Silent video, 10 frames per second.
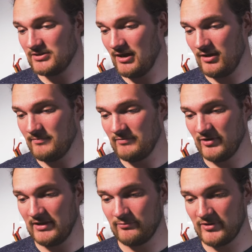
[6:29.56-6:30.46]
So yeah, I've been
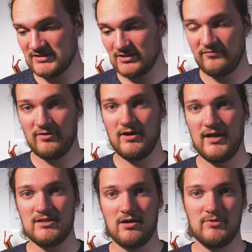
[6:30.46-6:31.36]
really impressed so far,
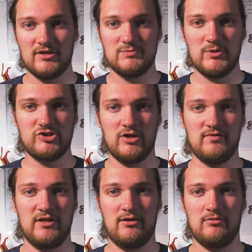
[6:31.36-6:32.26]
and I'm going to switch
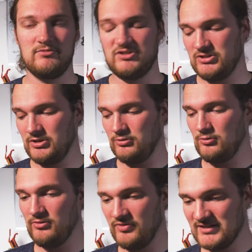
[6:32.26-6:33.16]
over now
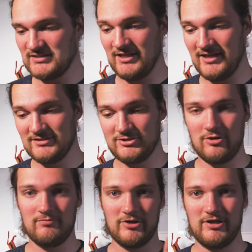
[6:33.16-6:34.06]
to this lens
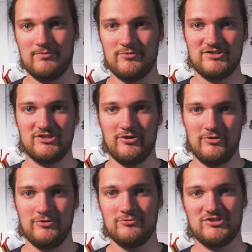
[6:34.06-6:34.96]
on my camera, so
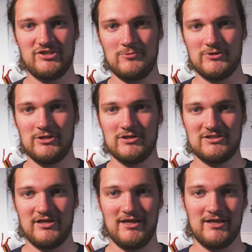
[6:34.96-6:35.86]
you'll see what it
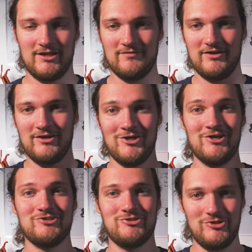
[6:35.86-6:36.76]
looks like in kind of a
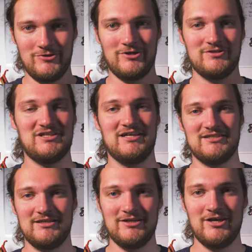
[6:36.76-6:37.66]
studio
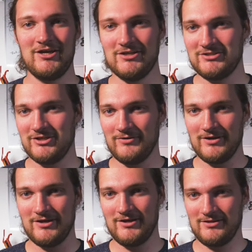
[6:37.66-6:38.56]
setting.
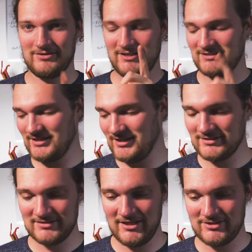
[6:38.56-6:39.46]
So this
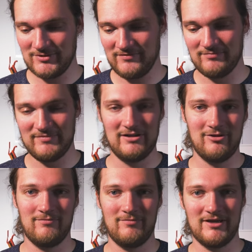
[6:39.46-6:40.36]
is the
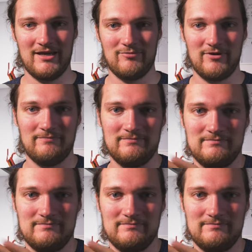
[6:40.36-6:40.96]
25mm on my camera.